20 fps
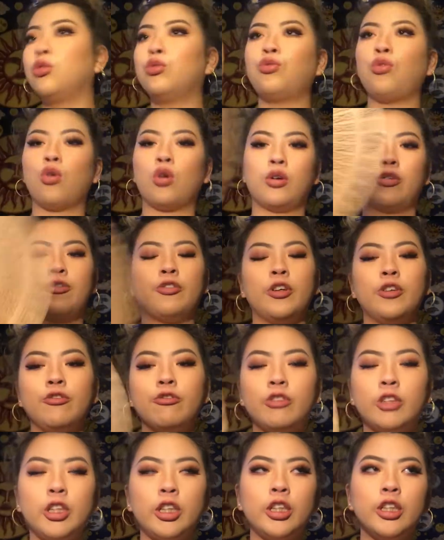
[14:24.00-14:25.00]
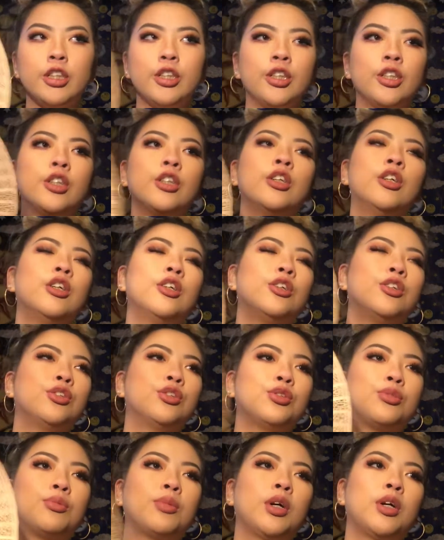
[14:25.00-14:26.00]
4:50.
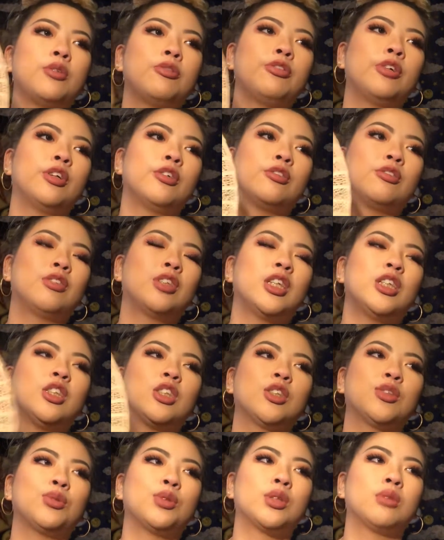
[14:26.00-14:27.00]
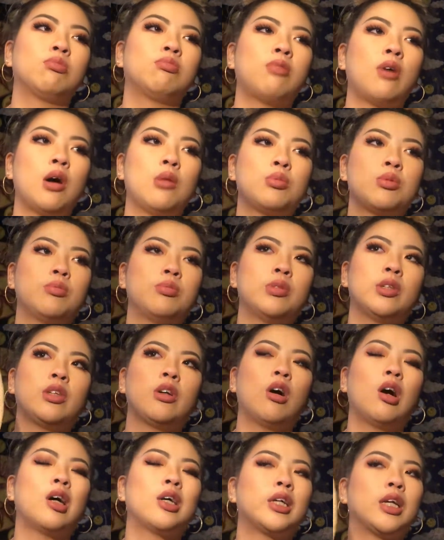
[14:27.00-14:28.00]
So my foundation was probably
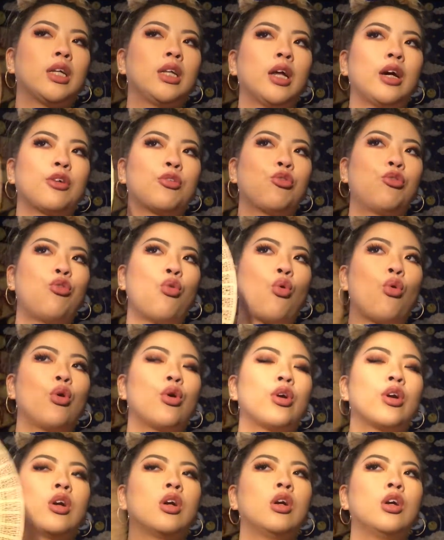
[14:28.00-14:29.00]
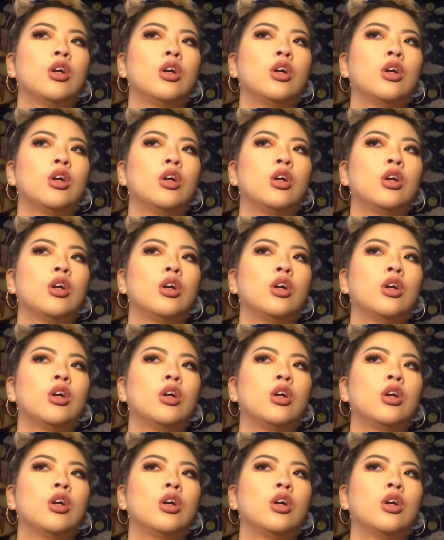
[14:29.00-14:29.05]
on at like 4.